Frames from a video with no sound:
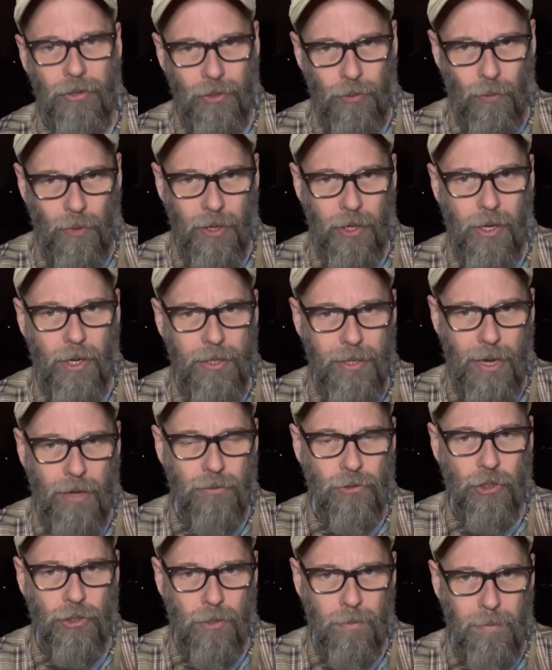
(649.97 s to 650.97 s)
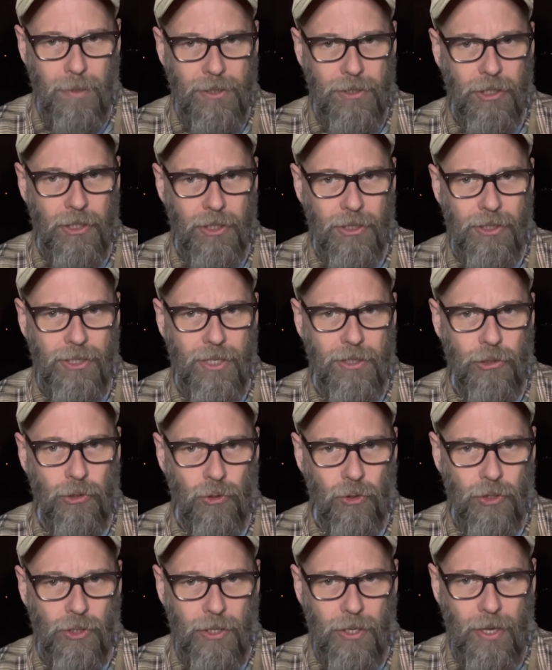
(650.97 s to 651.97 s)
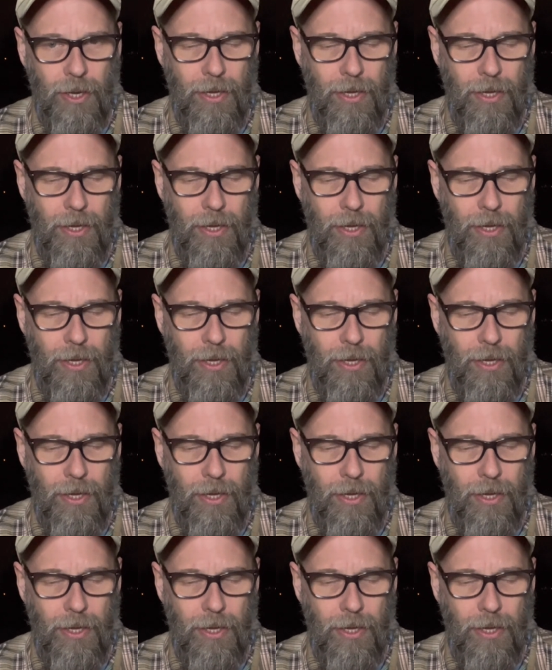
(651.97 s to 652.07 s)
You want to cut down just the basic essentials,